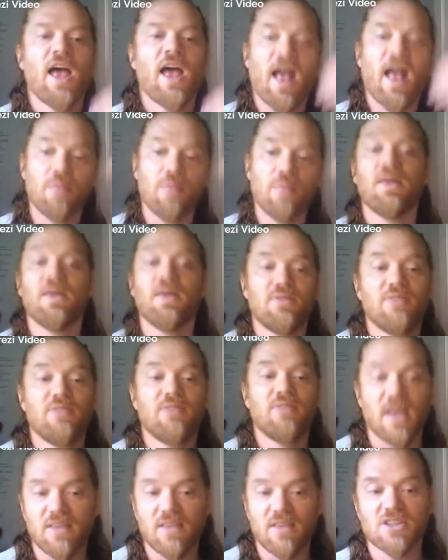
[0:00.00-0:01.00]
and then
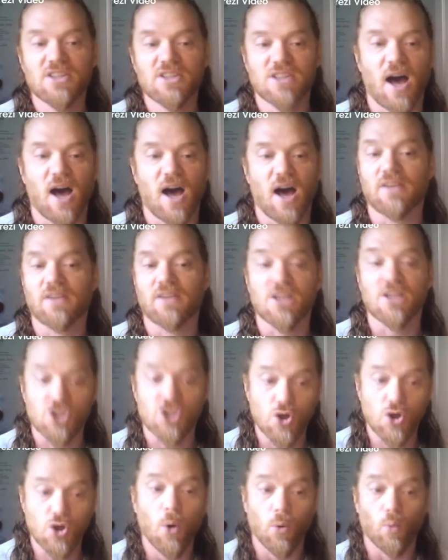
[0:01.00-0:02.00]
they then started this
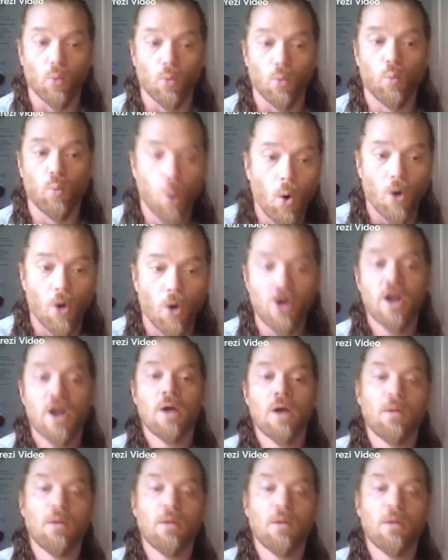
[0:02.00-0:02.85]
total war,